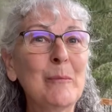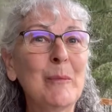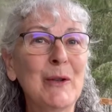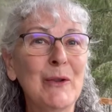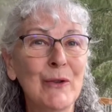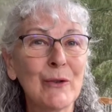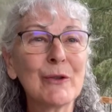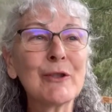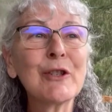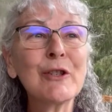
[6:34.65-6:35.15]
but
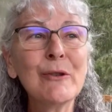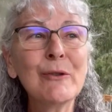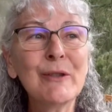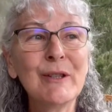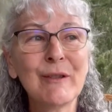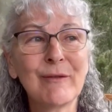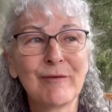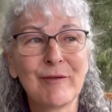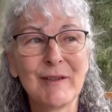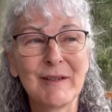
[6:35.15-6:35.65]
they're two
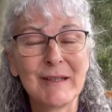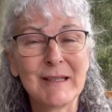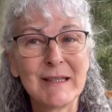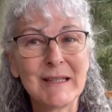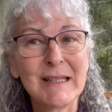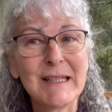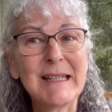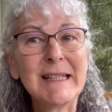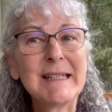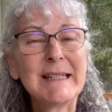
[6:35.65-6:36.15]
different
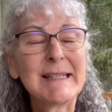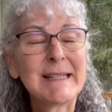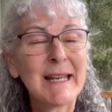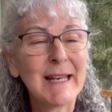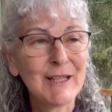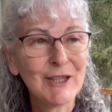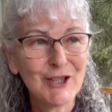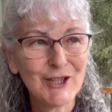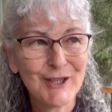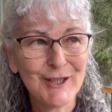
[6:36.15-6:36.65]

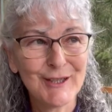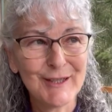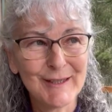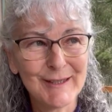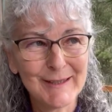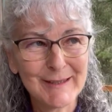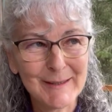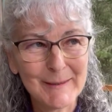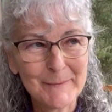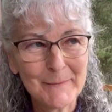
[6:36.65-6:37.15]

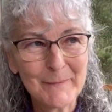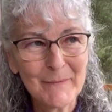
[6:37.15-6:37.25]
intentions.